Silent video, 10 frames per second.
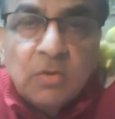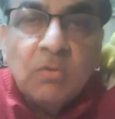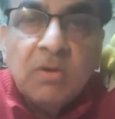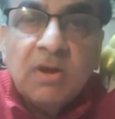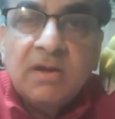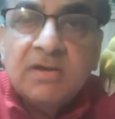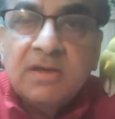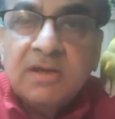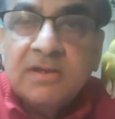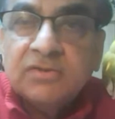World
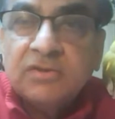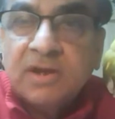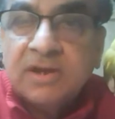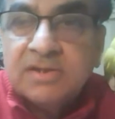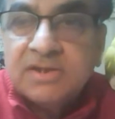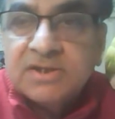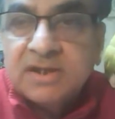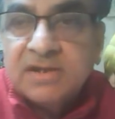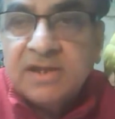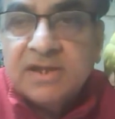Health
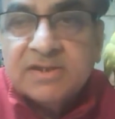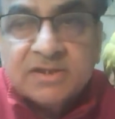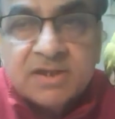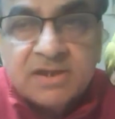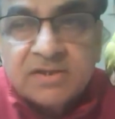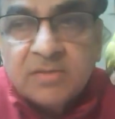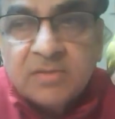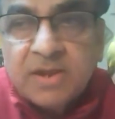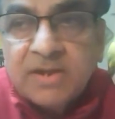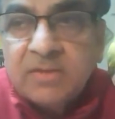Organization exaggerating
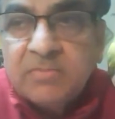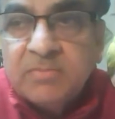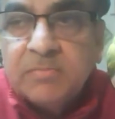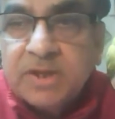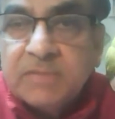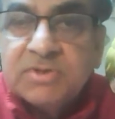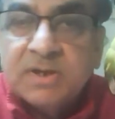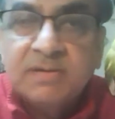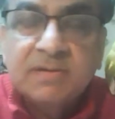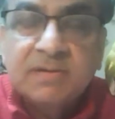pandemic
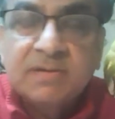preemption.